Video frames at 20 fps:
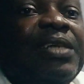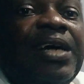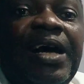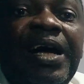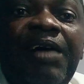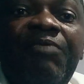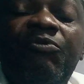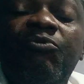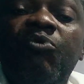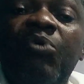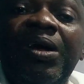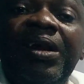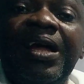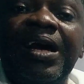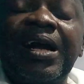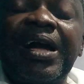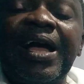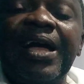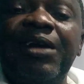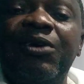have one
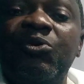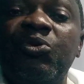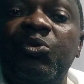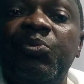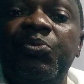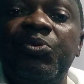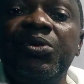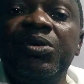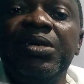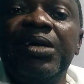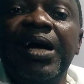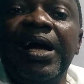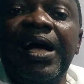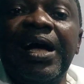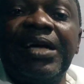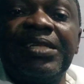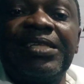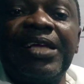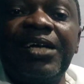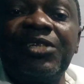alkyl group
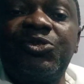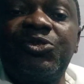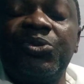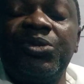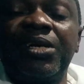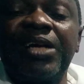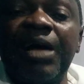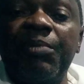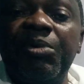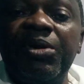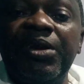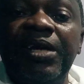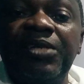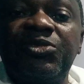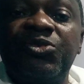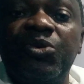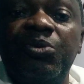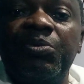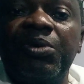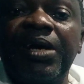attached to the carbon
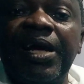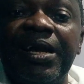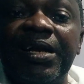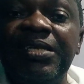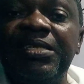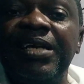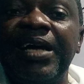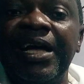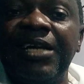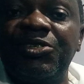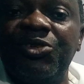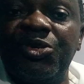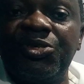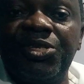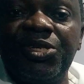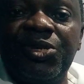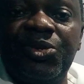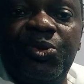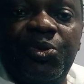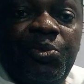atom carrying the
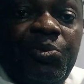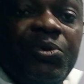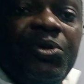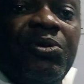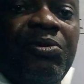hydroxy group.